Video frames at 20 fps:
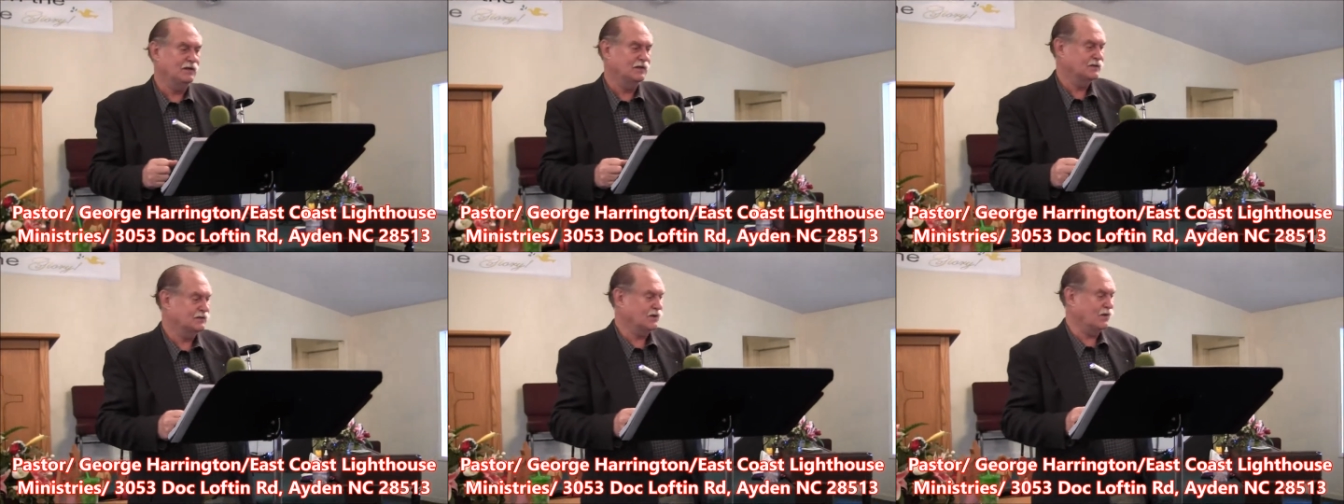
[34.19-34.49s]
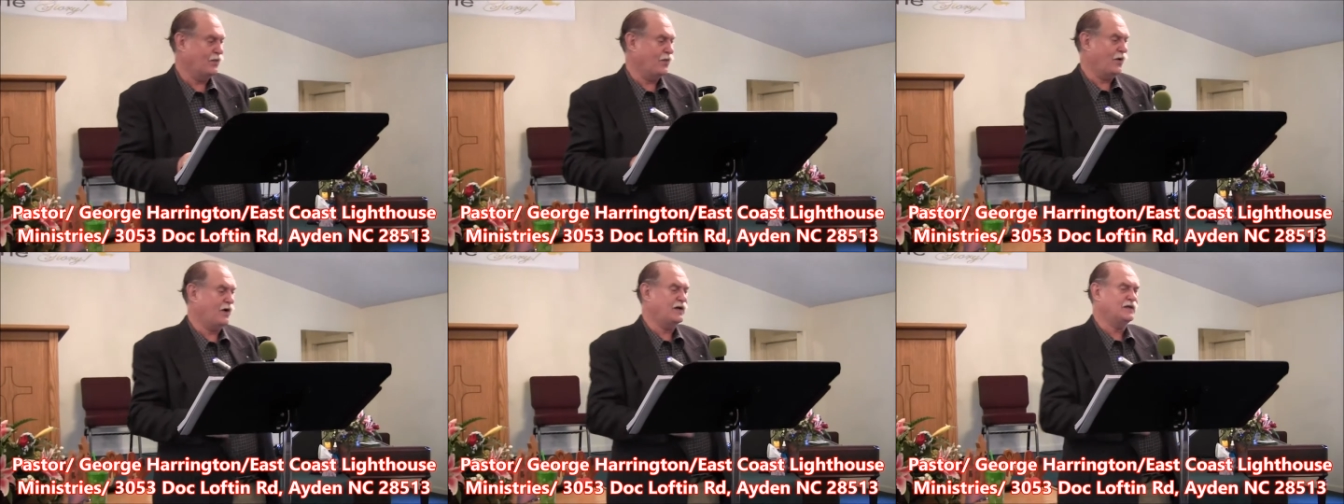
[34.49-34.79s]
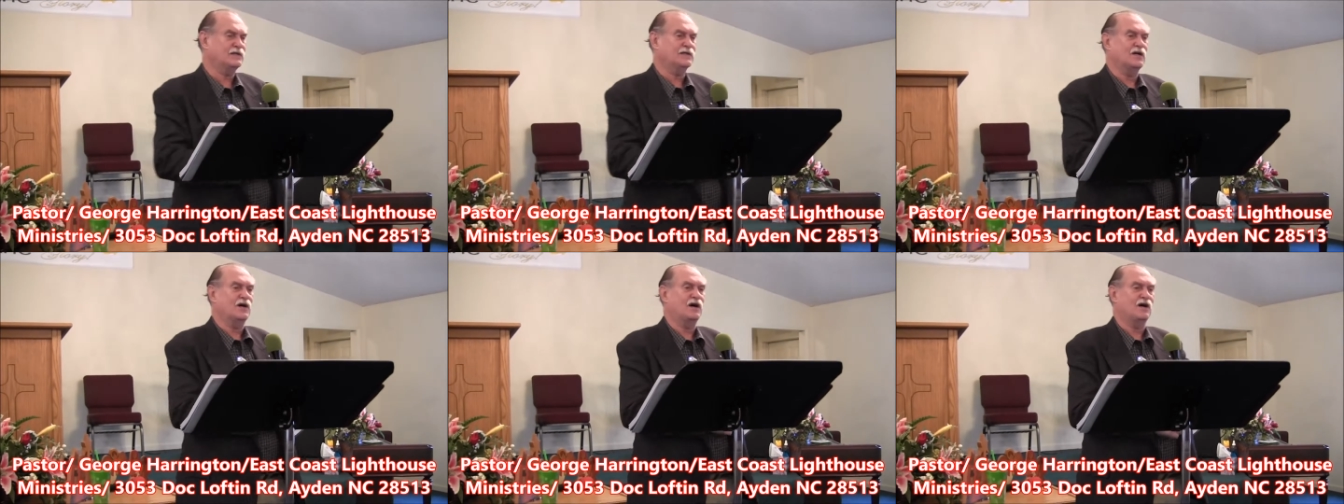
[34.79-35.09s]
So
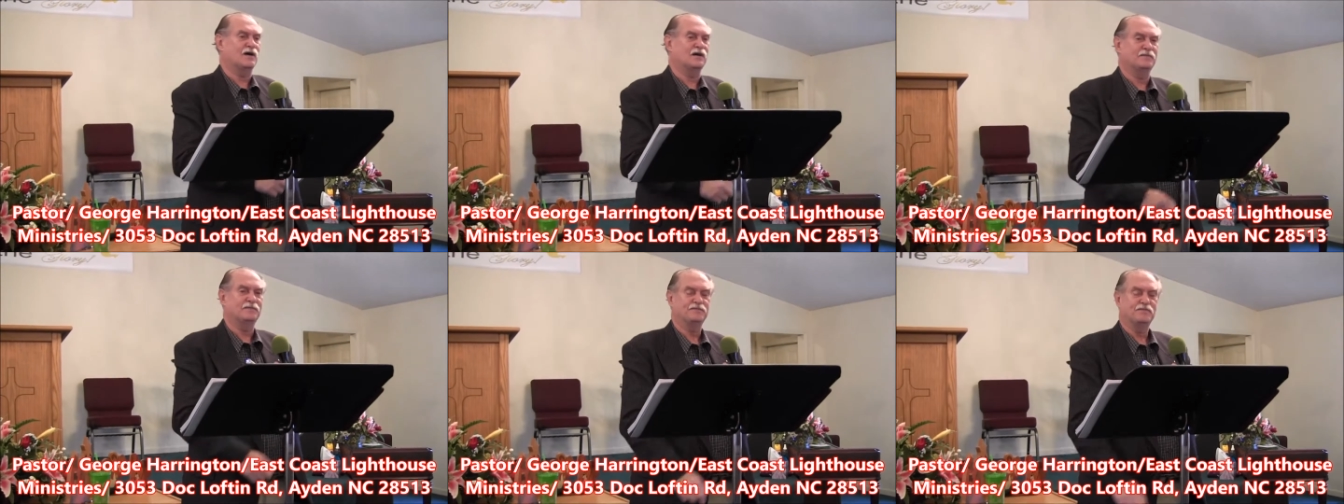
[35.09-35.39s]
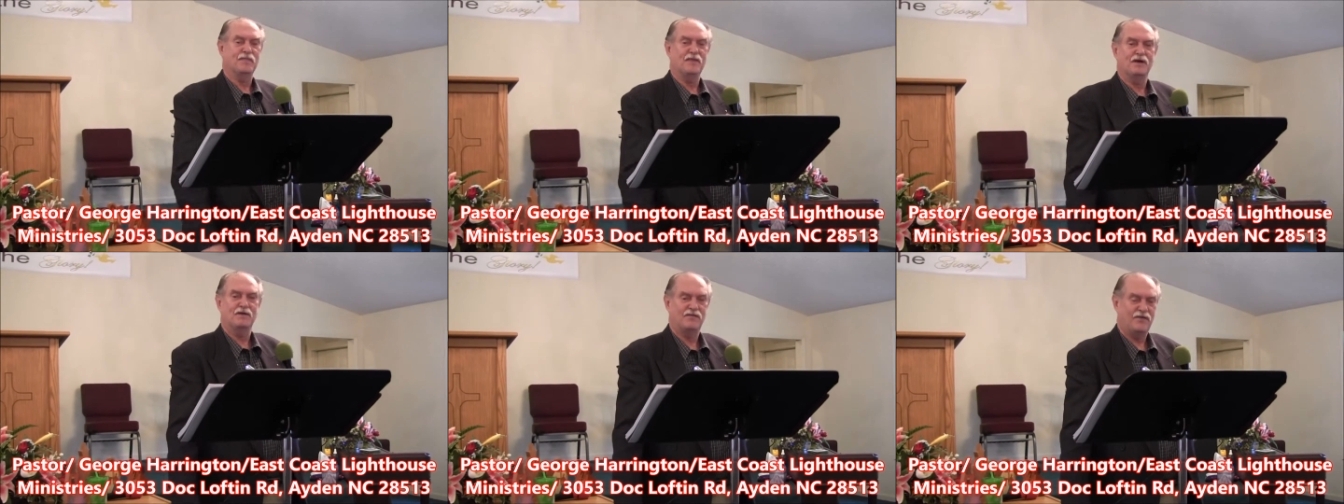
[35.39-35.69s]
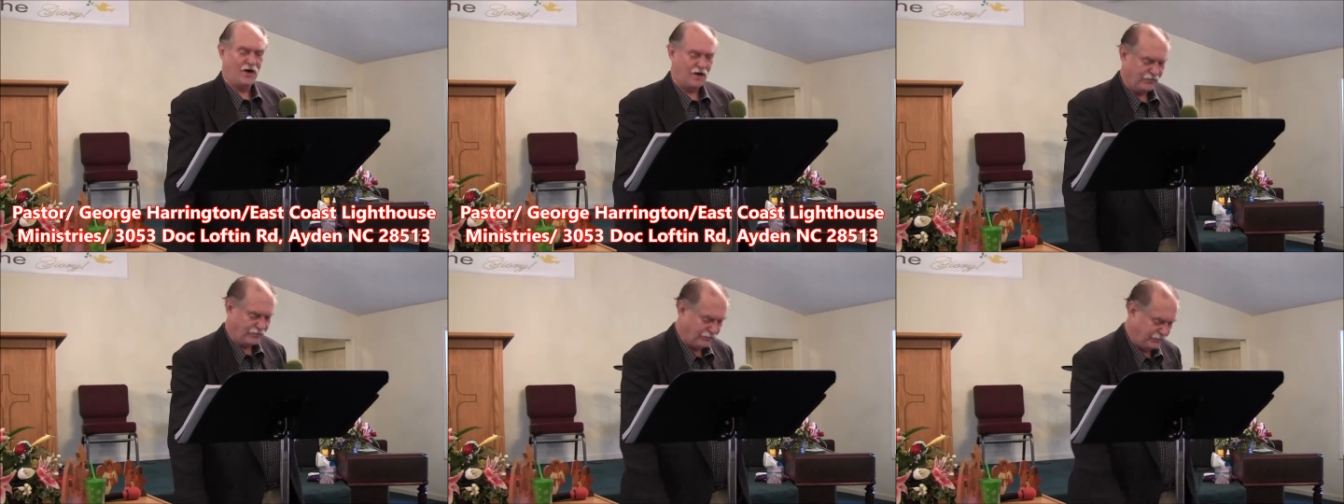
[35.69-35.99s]
praise God.
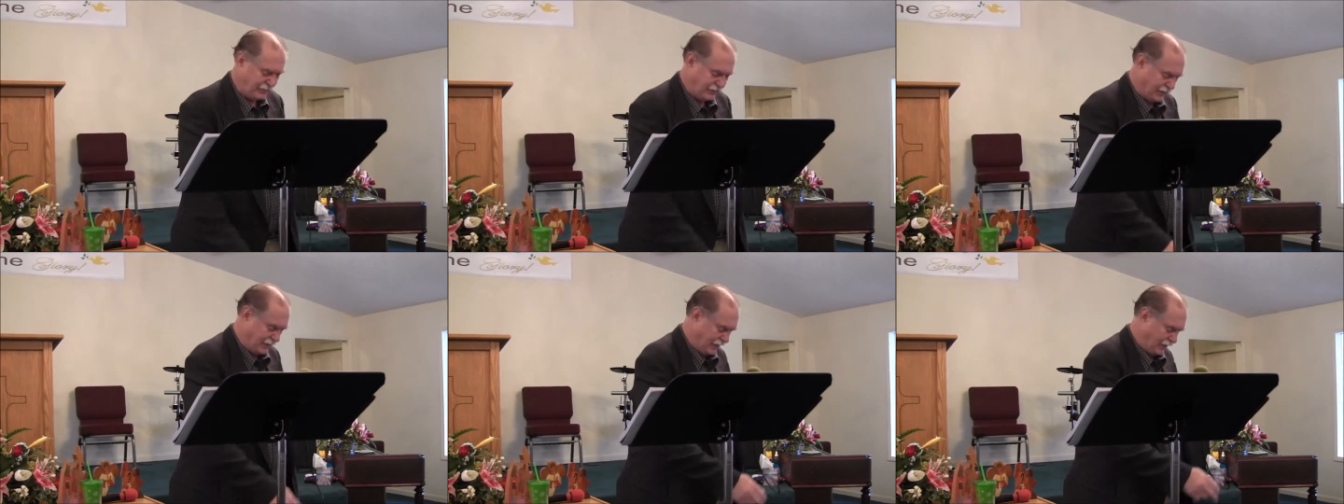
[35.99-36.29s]
Father,